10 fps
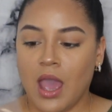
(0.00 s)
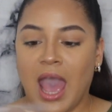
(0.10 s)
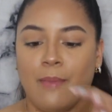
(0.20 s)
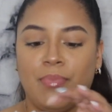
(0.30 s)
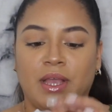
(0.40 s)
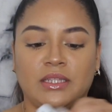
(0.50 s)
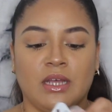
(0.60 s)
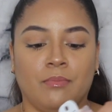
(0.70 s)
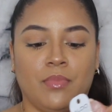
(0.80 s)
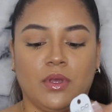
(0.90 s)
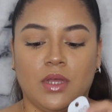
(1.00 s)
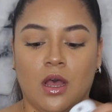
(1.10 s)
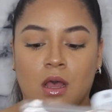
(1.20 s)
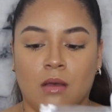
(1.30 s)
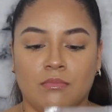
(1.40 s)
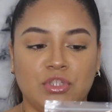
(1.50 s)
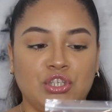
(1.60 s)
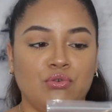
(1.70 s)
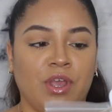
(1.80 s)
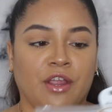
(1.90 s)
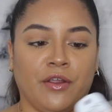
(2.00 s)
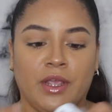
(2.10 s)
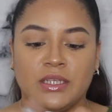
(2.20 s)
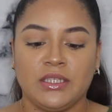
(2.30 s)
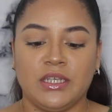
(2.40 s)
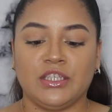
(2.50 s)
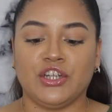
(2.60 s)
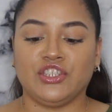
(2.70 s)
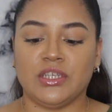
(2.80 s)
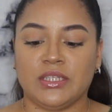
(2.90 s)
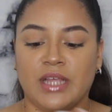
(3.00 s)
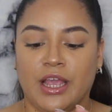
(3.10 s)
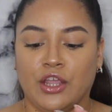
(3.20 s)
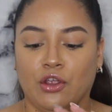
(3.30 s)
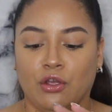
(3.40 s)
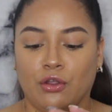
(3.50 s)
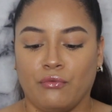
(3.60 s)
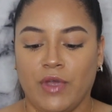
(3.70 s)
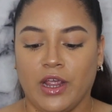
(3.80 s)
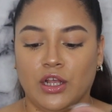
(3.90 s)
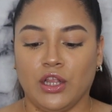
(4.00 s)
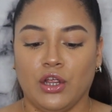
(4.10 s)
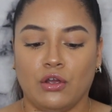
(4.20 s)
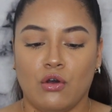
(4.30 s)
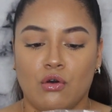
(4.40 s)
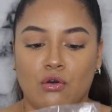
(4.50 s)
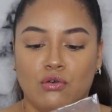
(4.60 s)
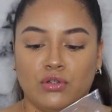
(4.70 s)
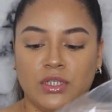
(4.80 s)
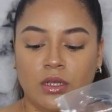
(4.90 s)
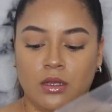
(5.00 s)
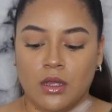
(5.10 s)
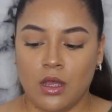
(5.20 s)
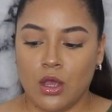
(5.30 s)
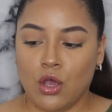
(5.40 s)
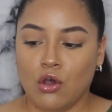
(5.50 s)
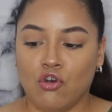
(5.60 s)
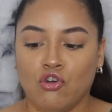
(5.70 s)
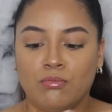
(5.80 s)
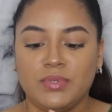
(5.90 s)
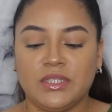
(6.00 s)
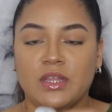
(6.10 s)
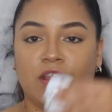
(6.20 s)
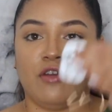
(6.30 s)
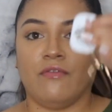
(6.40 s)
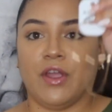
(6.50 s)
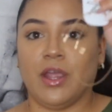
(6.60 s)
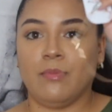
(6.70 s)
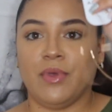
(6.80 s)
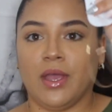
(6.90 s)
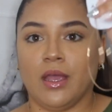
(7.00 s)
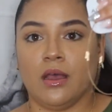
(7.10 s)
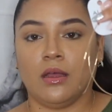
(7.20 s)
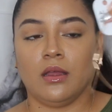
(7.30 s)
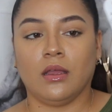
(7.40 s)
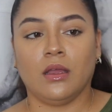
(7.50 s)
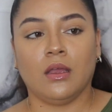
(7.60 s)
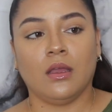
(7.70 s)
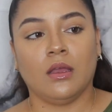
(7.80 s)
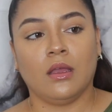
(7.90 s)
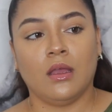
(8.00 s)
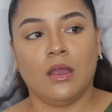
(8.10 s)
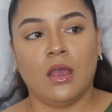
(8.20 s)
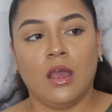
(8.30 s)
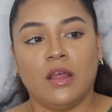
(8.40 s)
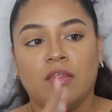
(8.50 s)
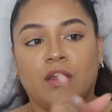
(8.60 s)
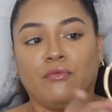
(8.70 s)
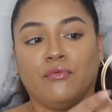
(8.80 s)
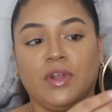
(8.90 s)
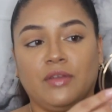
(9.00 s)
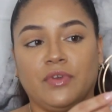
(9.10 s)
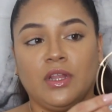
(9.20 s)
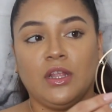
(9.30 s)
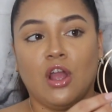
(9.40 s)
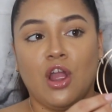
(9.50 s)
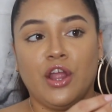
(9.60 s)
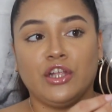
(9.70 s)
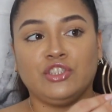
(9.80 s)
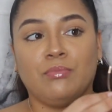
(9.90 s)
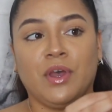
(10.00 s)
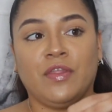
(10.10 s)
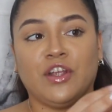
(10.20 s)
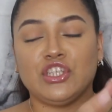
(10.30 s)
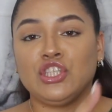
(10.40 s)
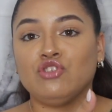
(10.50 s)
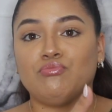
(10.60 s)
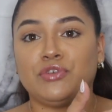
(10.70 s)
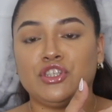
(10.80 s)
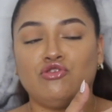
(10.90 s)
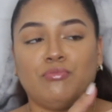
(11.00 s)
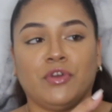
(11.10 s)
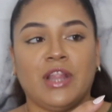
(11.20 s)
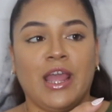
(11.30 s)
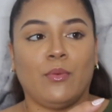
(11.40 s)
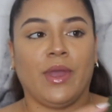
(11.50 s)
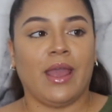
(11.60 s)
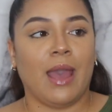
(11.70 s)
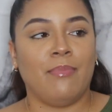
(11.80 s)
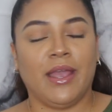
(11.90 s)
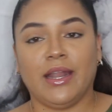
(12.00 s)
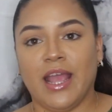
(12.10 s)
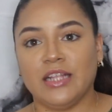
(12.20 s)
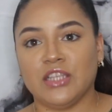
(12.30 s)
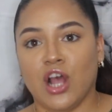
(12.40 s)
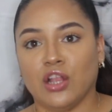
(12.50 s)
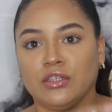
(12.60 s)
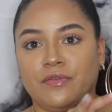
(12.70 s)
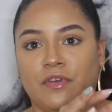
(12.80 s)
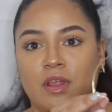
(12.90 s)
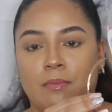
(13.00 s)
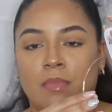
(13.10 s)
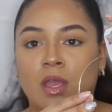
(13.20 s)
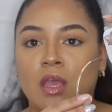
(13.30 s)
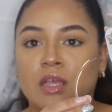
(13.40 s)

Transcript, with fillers: I picked up two earrings. These are just like your regular gold hoops. They're very big. They're really large, but they're super lightweight. I paid $8 for them,